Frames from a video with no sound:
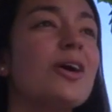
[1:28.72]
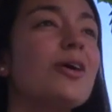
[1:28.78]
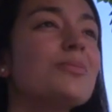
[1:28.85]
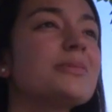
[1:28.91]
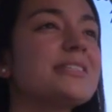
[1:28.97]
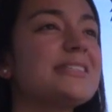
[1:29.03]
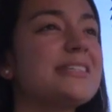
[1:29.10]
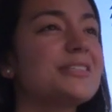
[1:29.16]

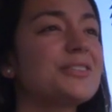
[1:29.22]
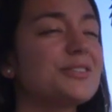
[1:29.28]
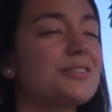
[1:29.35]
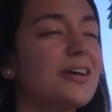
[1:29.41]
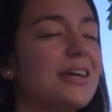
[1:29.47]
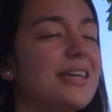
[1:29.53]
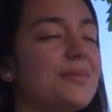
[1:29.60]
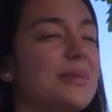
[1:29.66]
homelessness, or
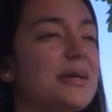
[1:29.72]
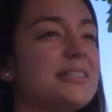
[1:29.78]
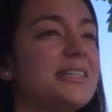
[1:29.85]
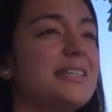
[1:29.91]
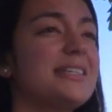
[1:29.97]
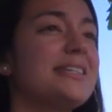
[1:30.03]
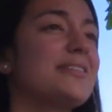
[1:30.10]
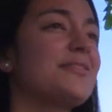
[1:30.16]
talking about
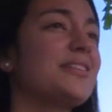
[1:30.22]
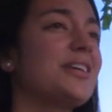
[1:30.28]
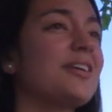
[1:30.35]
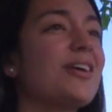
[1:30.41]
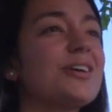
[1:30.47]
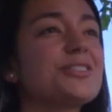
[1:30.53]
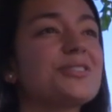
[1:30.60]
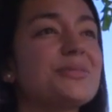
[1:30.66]
dignity of the
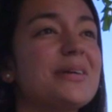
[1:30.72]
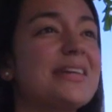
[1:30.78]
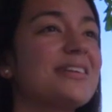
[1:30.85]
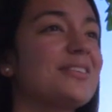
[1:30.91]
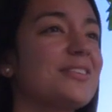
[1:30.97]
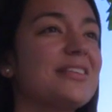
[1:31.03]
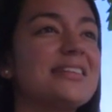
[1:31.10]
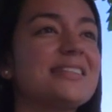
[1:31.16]

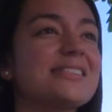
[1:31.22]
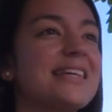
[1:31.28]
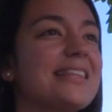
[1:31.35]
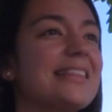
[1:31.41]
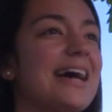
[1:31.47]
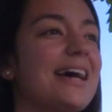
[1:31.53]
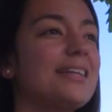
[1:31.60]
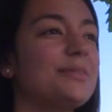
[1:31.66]
incarcerated or things
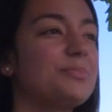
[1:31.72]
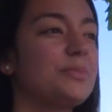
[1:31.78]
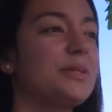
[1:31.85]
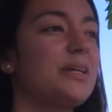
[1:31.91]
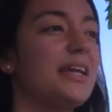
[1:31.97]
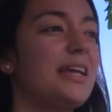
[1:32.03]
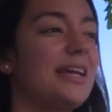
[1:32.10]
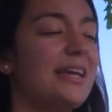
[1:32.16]
like that,
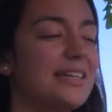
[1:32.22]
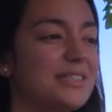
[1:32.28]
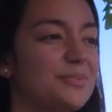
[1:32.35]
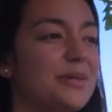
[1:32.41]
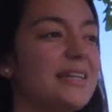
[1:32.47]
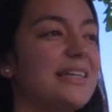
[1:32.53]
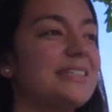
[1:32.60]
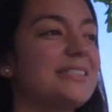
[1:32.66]

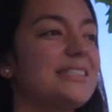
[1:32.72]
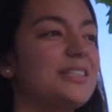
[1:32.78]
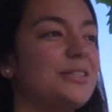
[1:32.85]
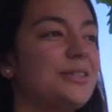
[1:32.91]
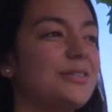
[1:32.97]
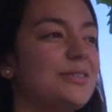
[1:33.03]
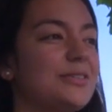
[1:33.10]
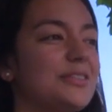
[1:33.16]
explaining
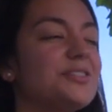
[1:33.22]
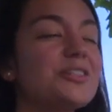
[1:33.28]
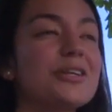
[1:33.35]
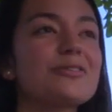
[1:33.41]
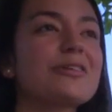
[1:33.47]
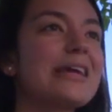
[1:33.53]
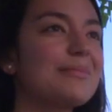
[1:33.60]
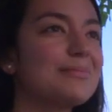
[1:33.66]
to the
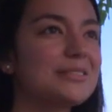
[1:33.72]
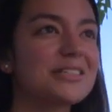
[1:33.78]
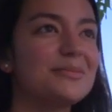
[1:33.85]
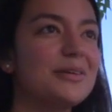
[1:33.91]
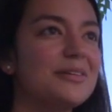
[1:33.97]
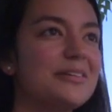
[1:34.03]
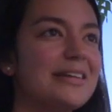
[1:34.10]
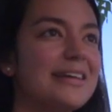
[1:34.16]
general campus
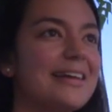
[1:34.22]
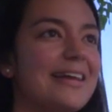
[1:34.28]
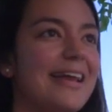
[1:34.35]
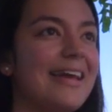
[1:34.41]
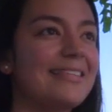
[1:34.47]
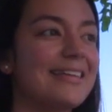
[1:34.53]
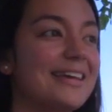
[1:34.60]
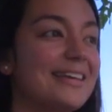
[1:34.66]
community
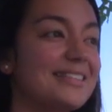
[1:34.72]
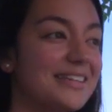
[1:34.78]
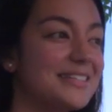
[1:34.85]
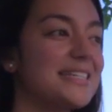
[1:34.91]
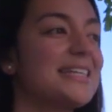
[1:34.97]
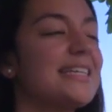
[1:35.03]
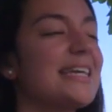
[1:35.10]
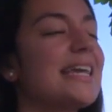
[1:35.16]
and like the
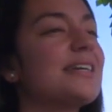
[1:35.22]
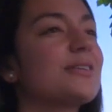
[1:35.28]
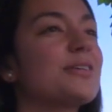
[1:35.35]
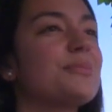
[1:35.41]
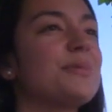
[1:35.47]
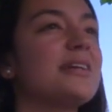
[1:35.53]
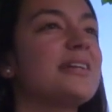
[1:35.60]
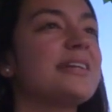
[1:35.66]
San Diego
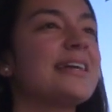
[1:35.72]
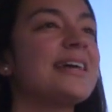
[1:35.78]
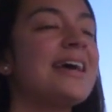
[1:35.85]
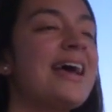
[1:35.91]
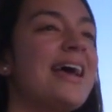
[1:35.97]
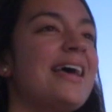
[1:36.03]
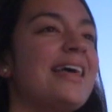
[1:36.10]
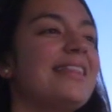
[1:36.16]
community
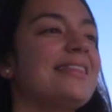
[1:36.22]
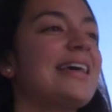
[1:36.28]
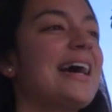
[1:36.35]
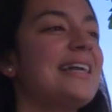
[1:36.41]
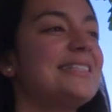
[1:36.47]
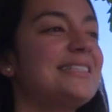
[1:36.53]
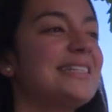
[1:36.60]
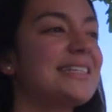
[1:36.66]

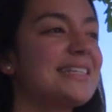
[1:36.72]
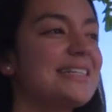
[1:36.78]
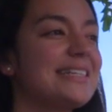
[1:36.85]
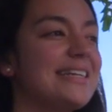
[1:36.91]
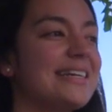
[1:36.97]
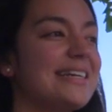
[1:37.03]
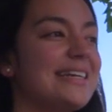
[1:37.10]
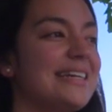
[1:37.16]
that
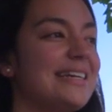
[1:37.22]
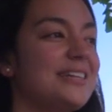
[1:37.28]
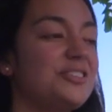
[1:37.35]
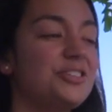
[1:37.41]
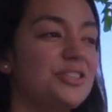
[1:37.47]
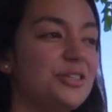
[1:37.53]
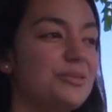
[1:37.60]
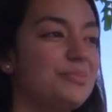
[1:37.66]
dignity
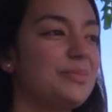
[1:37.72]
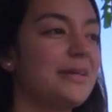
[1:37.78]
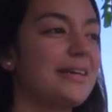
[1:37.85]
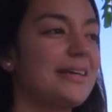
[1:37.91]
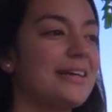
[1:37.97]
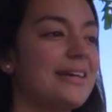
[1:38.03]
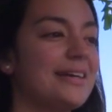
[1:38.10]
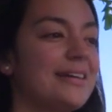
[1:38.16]
should
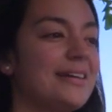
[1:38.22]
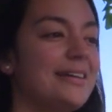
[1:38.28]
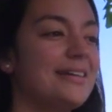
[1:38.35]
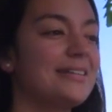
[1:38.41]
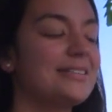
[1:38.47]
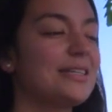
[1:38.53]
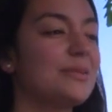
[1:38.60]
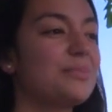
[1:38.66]
be
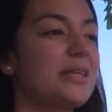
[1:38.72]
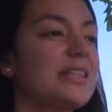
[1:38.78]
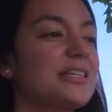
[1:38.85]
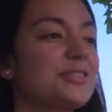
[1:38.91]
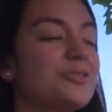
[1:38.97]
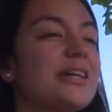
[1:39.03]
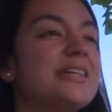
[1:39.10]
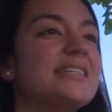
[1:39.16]
something
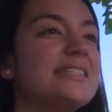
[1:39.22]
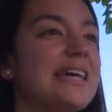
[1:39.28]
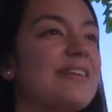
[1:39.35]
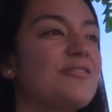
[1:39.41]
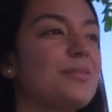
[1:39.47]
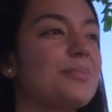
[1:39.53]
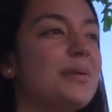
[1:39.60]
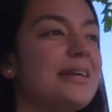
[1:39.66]
that's granted to
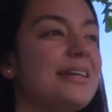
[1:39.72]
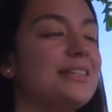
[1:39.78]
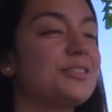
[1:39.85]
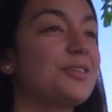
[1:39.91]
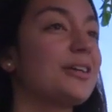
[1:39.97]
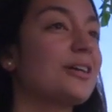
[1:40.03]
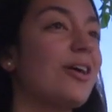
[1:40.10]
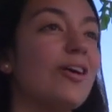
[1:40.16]
everybody
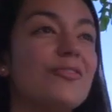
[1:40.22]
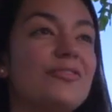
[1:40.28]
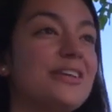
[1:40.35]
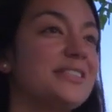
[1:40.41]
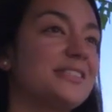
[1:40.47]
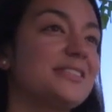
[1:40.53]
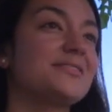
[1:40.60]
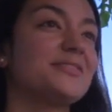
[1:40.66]
during all
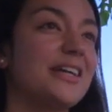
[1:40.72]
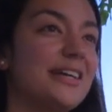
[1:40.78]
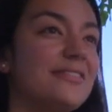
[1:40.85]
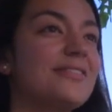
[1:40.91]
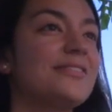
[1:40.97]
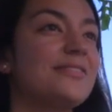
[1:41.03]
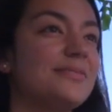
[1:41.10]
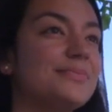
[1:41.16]
phases of life.